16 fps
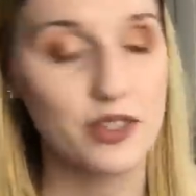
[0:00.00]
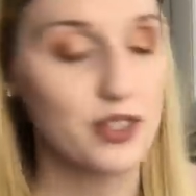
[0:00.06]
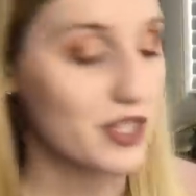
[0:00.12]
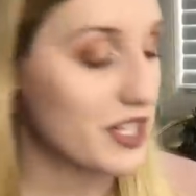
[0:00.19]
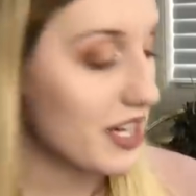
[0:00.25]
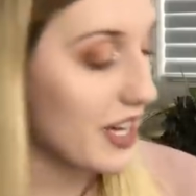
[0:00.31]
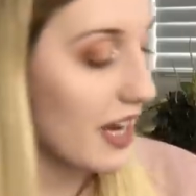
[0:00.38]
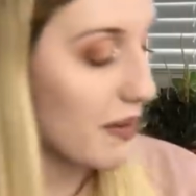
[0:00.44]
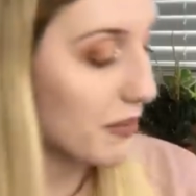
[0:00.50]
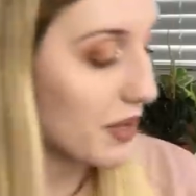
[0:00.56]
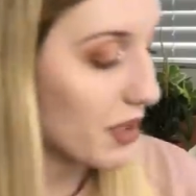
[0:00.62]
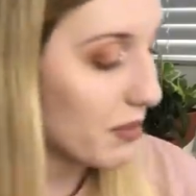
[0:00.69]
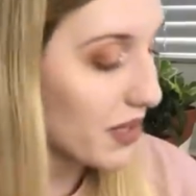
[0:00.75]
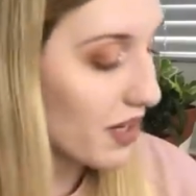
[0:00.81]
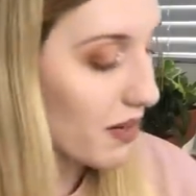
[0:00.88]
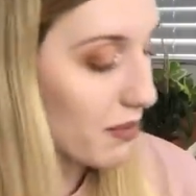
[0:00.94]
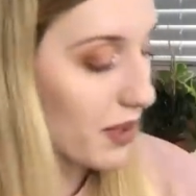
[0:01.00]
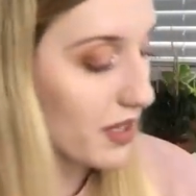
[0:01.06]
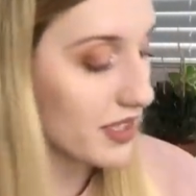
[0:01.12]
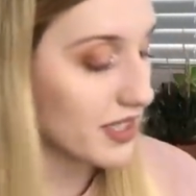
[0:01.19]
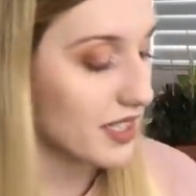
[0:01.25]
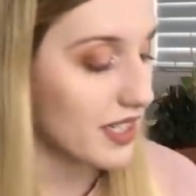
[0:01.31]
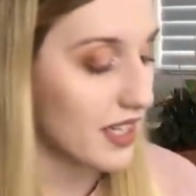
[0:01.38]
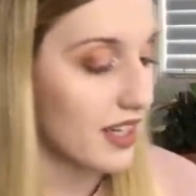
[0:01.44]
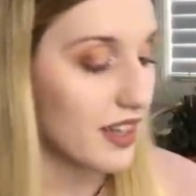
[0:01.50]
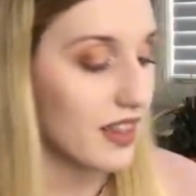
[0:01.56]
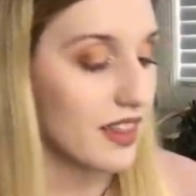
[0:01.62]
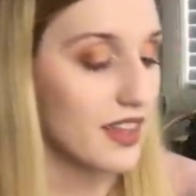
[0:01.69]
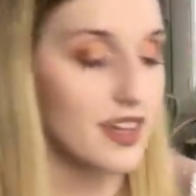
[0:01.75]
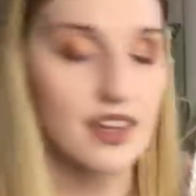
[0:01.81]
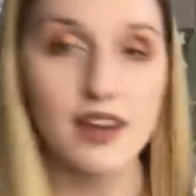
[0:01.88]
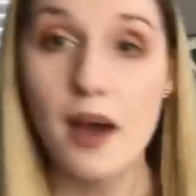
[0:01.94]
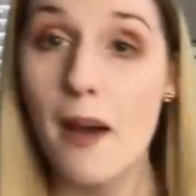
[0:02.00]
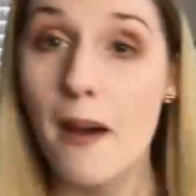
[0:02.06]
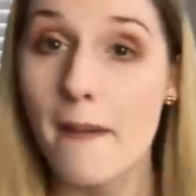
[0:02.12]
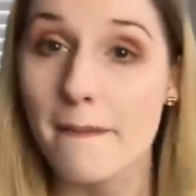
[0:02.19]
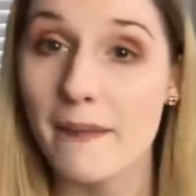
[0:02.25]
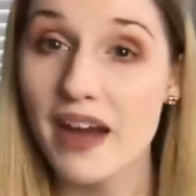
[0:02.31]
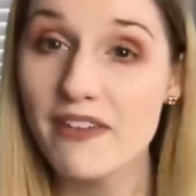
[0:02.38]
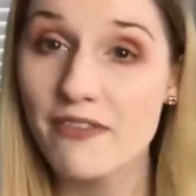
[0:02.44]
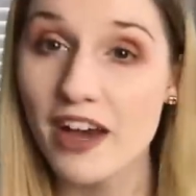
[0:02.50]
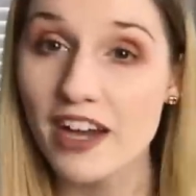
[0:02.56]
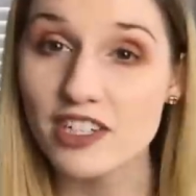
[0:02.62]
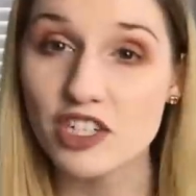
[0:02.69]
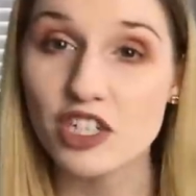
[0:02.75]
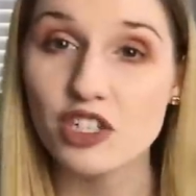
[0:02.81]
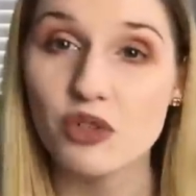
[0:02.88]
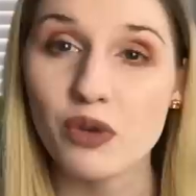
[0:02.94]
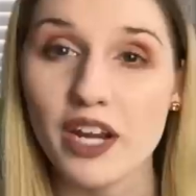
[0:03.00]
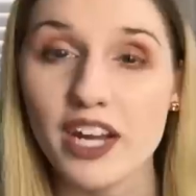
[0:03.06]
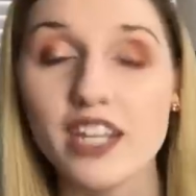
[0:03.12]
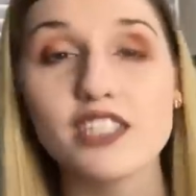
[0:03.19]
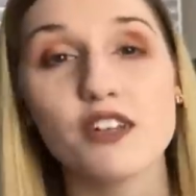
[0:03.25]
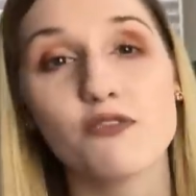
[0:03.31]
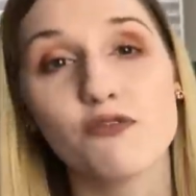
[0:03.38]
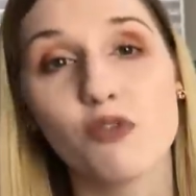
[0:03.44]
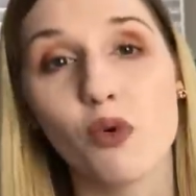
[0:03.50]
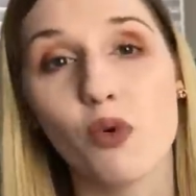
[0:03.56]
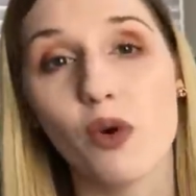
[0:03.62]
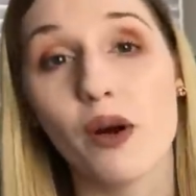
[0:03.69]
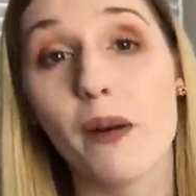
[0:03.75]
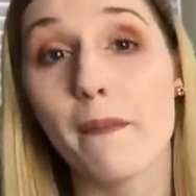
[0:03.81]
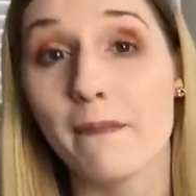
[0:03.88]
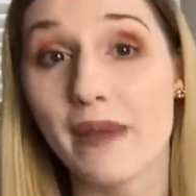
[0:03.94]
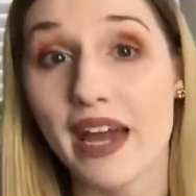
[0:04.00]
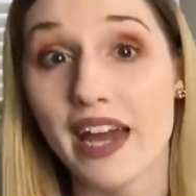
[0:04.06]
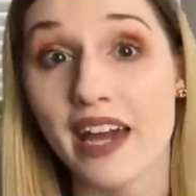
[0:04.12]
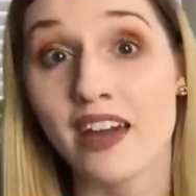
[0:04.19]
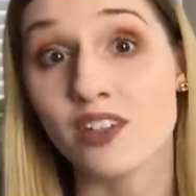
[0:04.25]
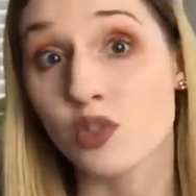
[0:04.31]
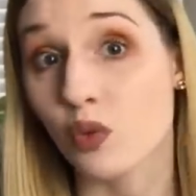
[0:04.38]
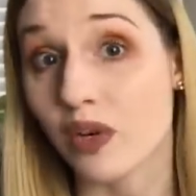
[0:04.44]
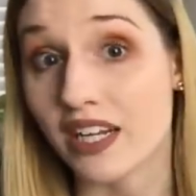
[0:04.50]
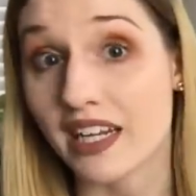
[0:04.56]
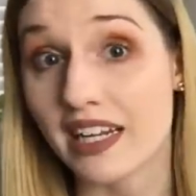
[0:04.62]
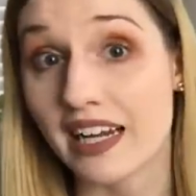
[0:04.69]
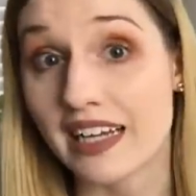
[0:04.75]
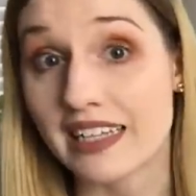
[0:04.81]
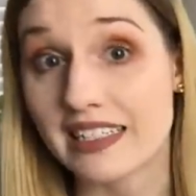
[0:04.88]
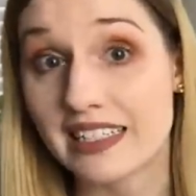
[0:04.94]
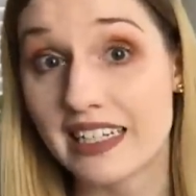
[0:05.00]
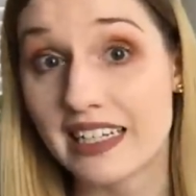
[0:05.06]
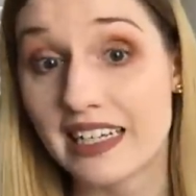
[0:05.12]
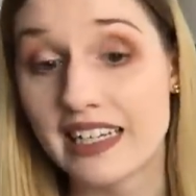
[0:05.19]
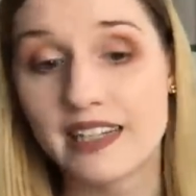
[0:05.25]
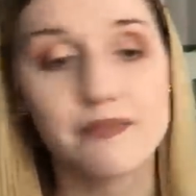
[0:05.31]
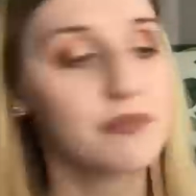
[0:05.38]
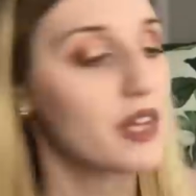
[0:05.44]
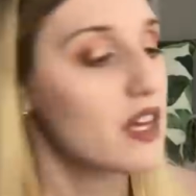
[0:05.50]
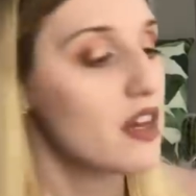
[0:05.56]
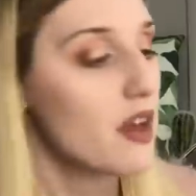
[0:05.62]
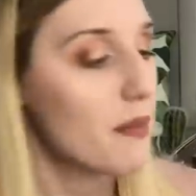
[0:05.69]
So today I'm going to be unboxing my fashion crate for May 2019.